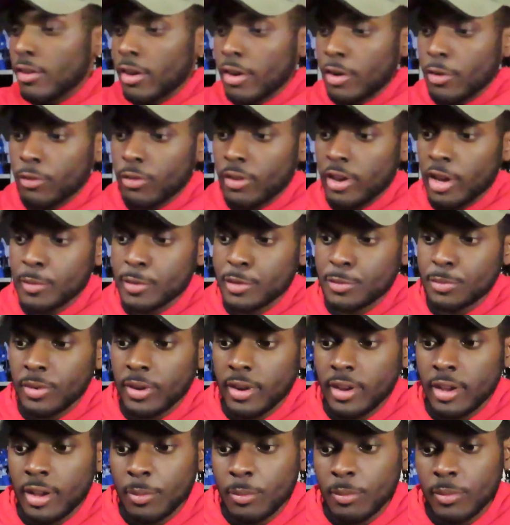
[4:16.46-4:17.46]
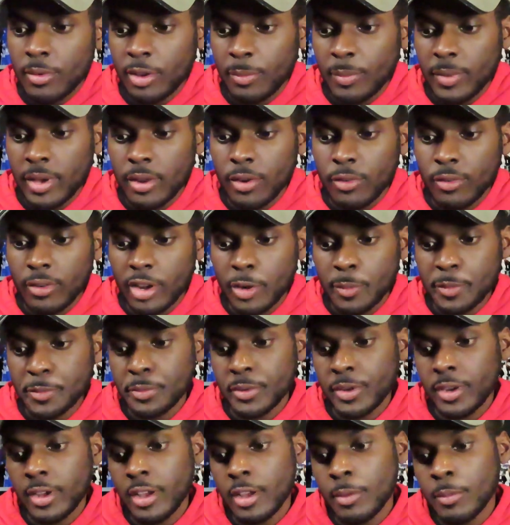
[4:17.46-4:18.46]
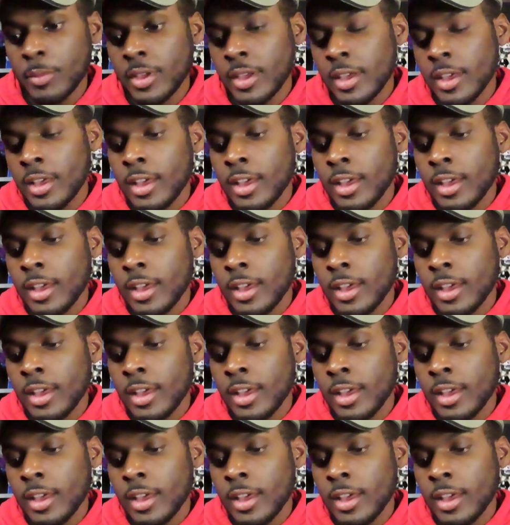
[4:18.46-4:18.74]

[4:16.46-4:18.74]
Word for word: Rodimus Prime, Commander Rodimus Prime.